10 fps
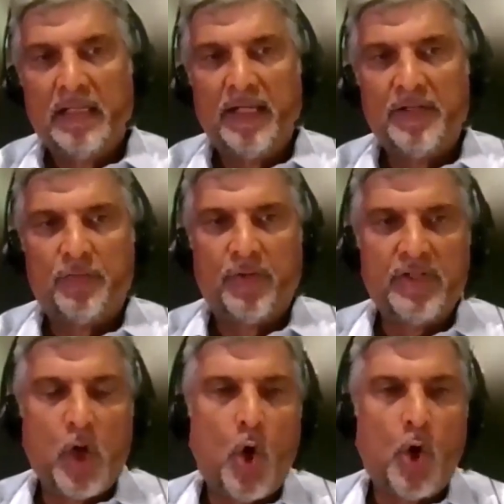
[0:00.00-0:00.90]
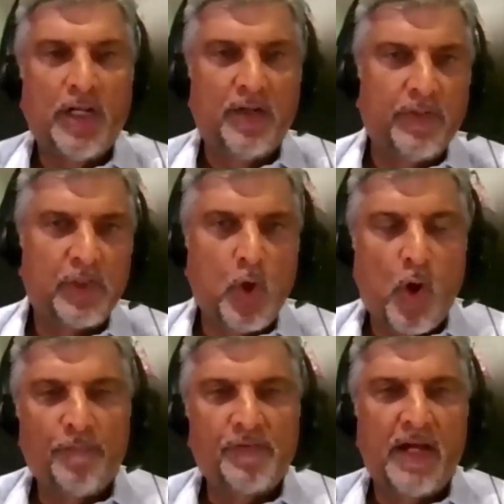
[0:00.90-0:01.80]
there's risk on and risk
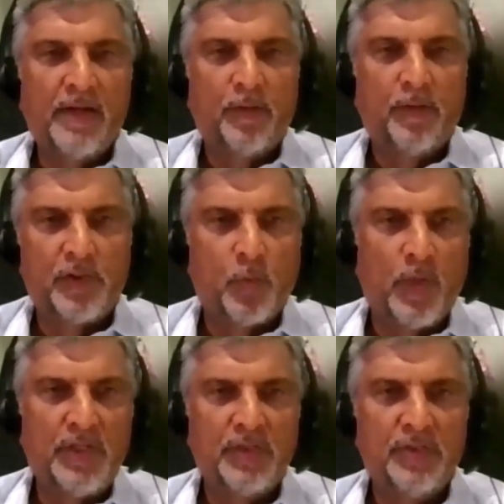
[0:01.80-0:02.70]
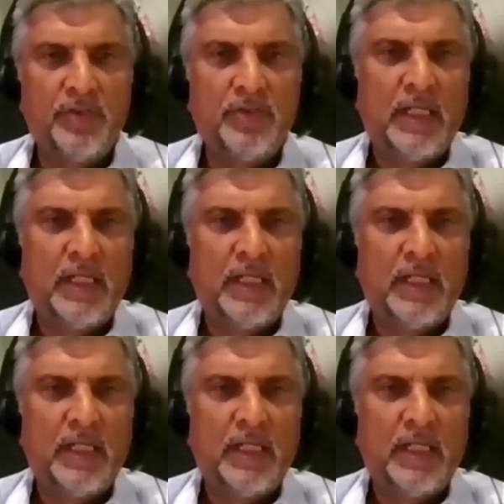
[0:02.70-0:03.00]
off kind of situations.